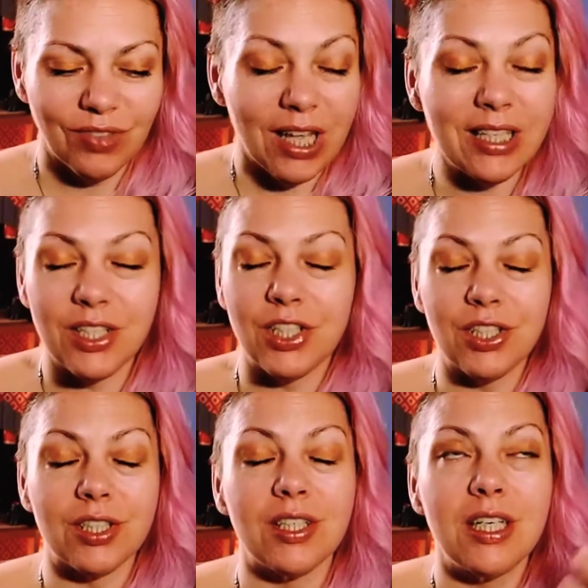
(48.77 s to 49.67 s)
It
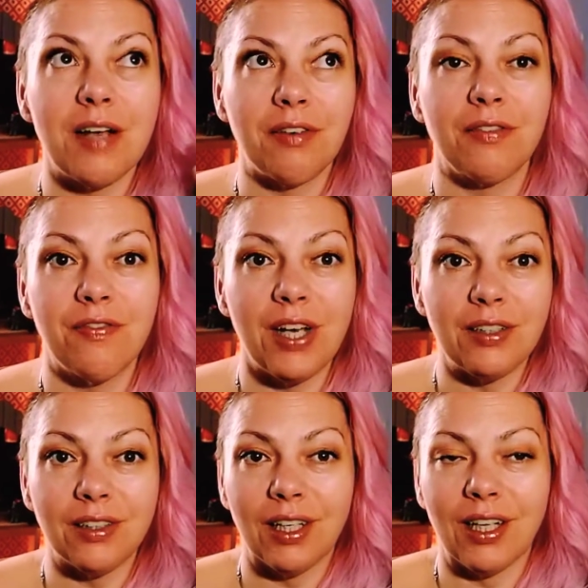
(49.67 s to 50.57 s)
just never
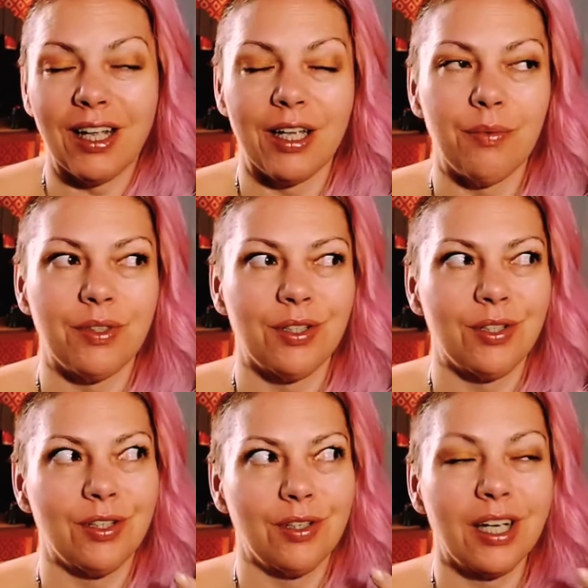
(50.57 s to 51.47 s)
felt like it
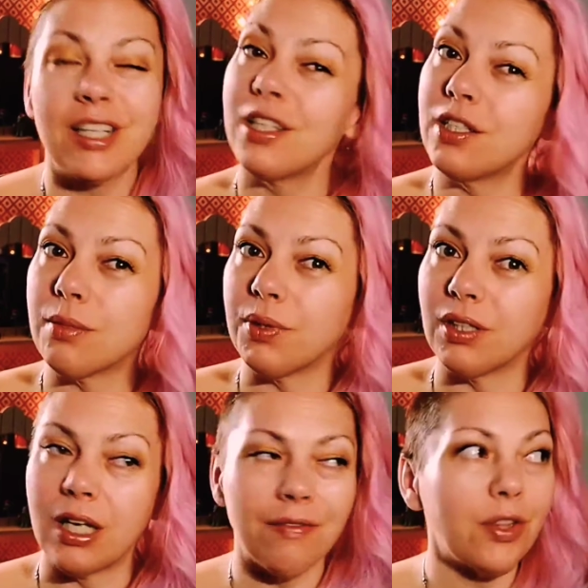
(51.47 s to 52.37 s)
was accessible,
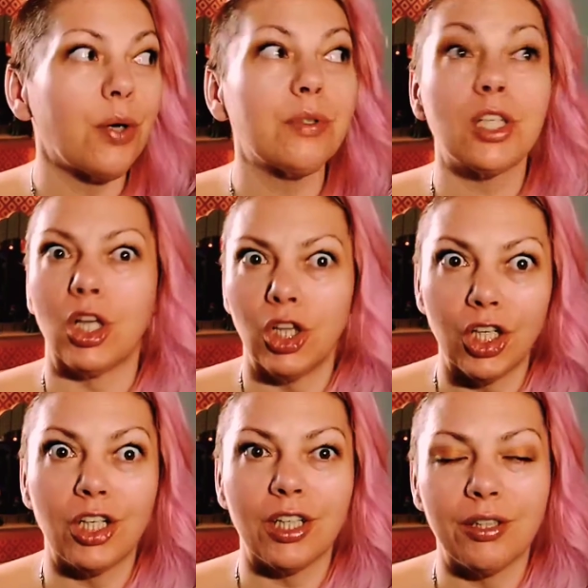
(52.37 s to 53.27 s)
even though it's
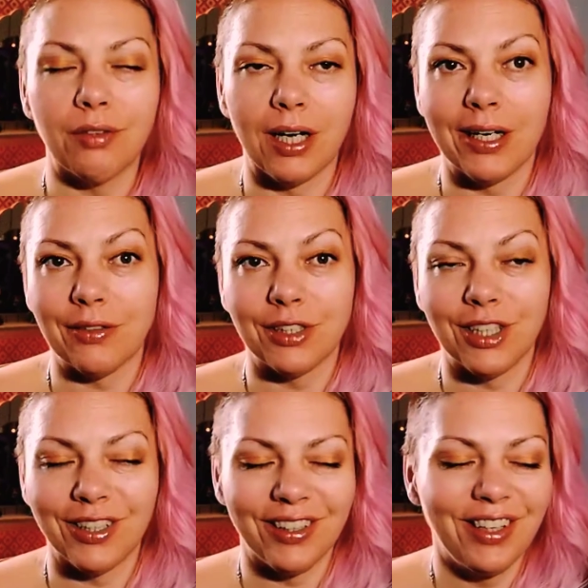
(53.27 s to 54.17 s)
literally right
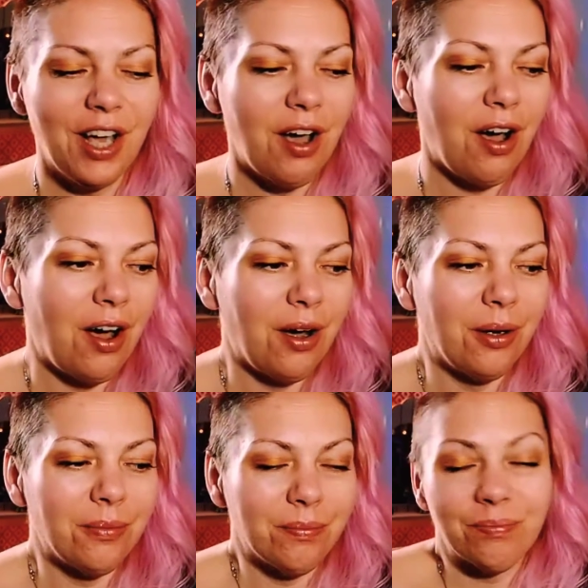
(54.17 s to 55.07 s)
outside.
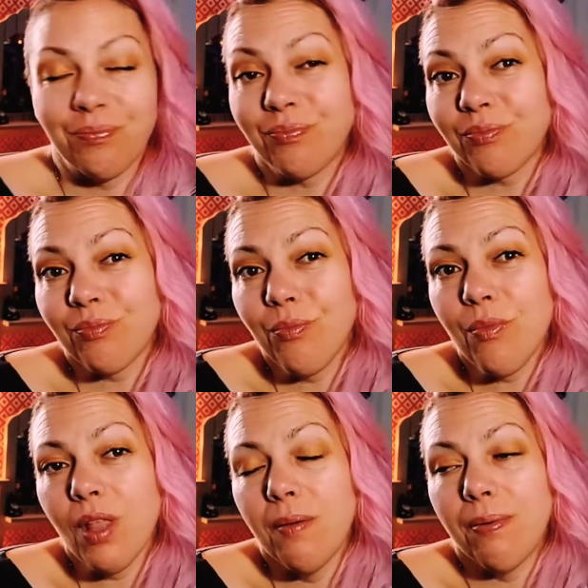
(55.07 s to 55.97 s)

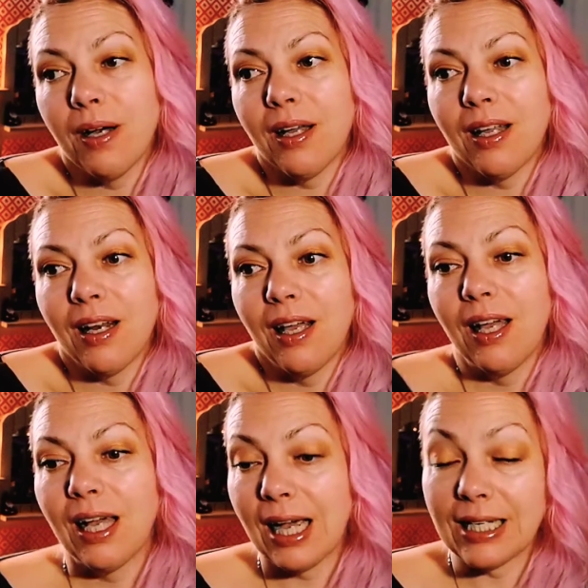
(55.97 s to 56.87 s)
But
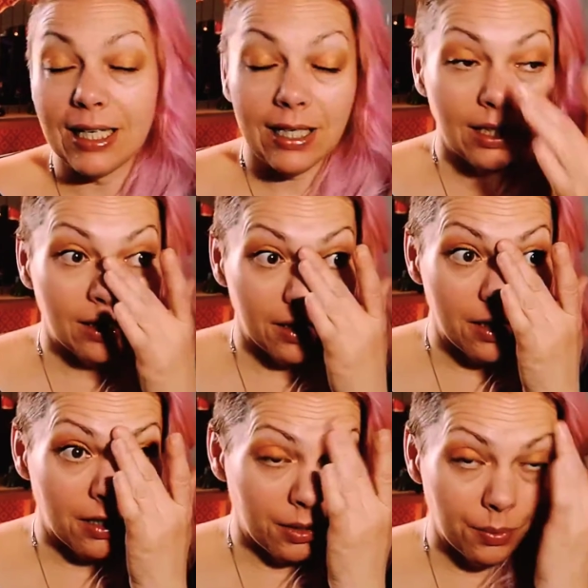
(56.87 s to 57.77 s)
I did a little
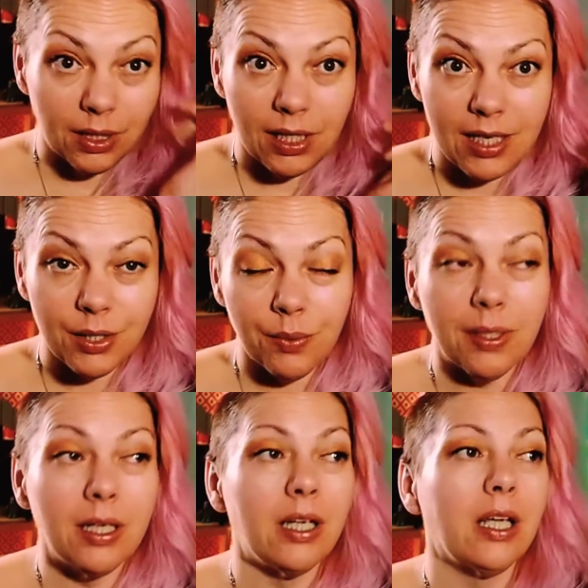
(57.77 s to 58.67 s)
yard work last
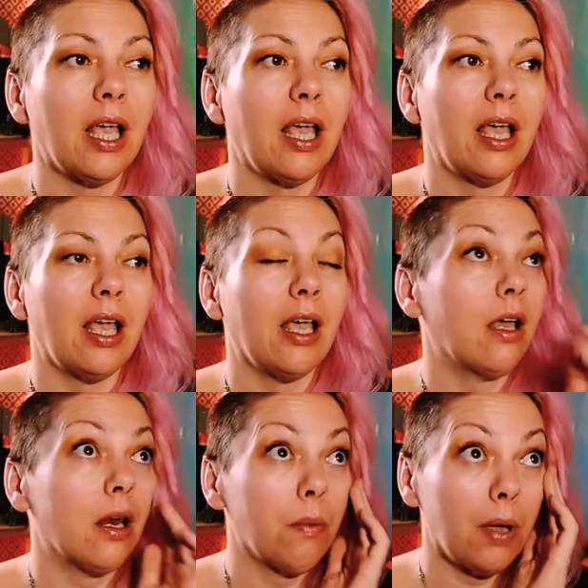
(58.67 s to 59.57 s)
week,
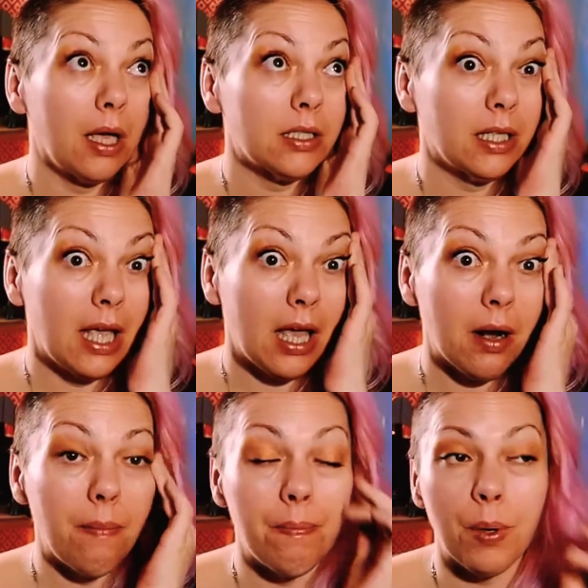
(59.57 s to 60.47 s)
and we actually had
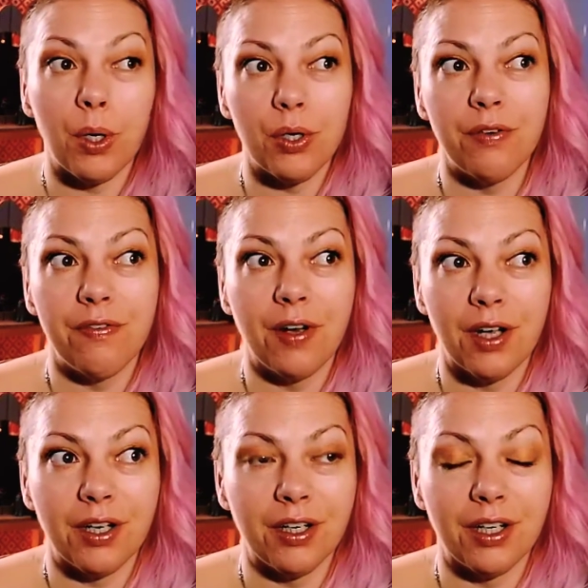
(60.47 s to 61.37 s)
a
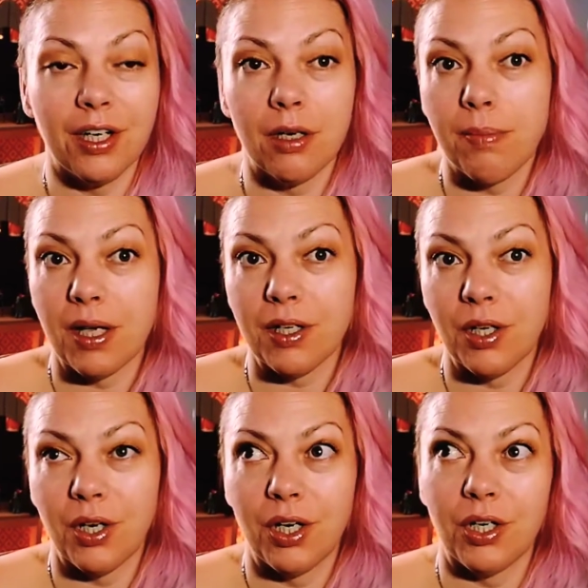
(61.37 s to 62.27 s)
bonfire in our
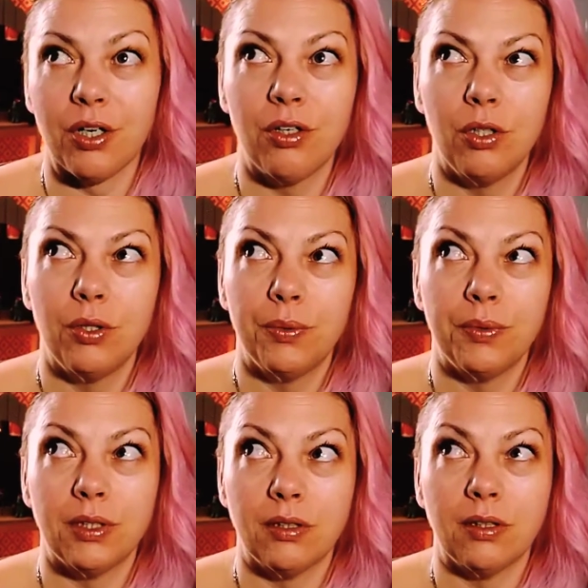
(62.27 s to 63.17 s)
backyard.
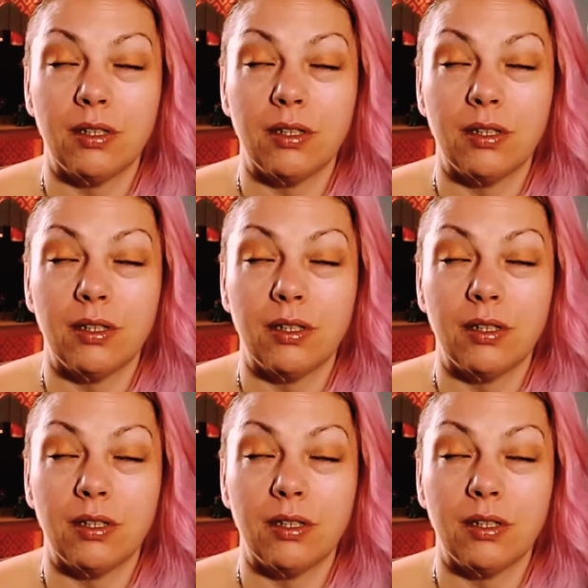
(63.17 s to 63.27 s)
Was it